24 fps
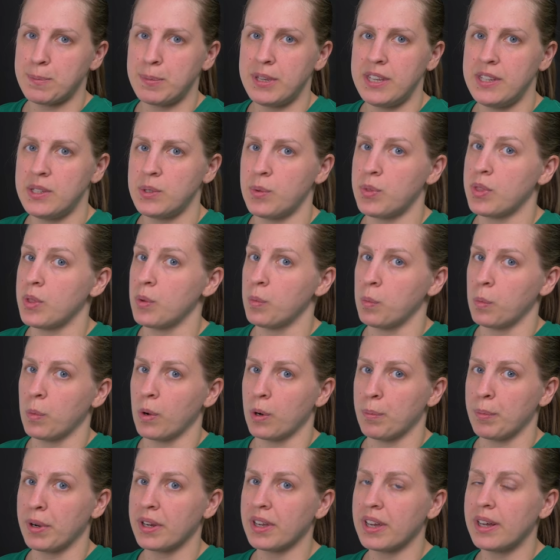piece with the
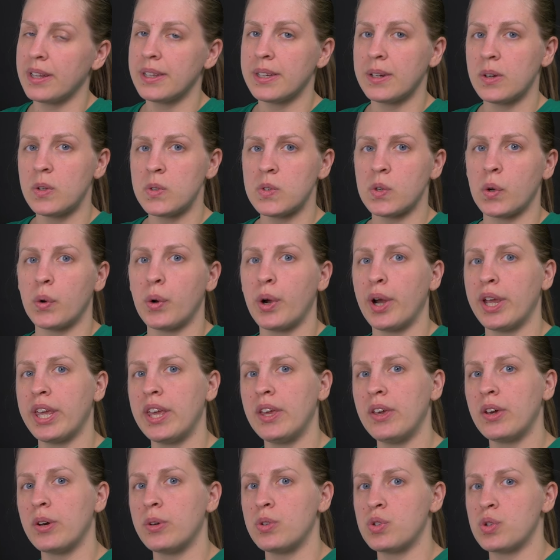warmer colors, or I
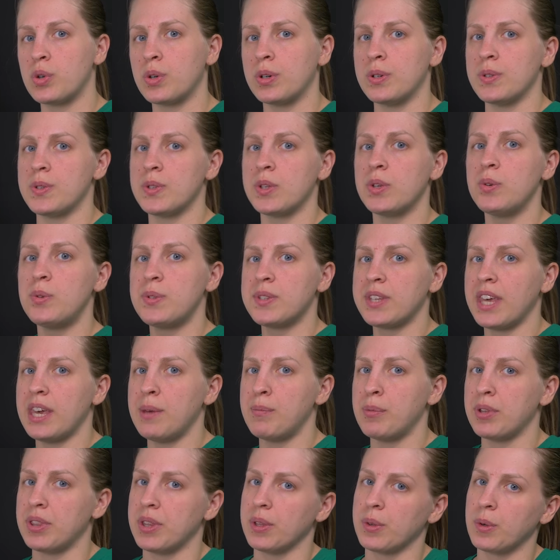can go towards Goose
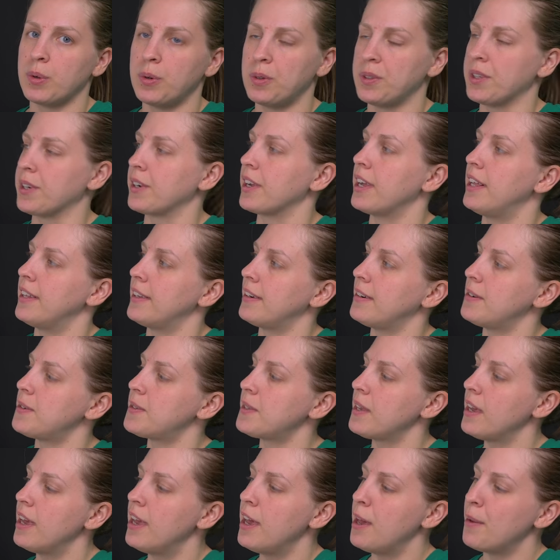Game with the cooler
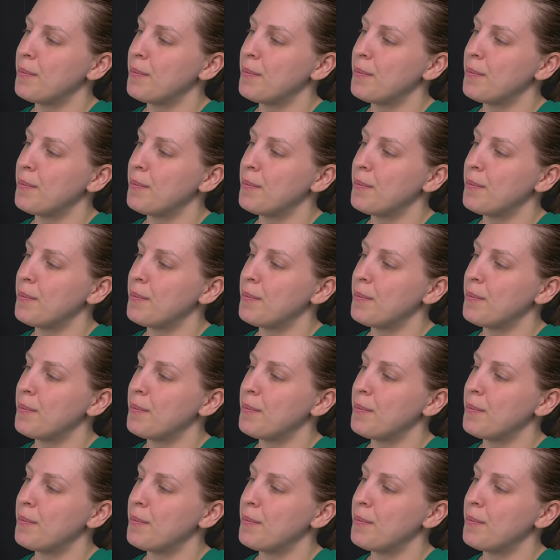colors.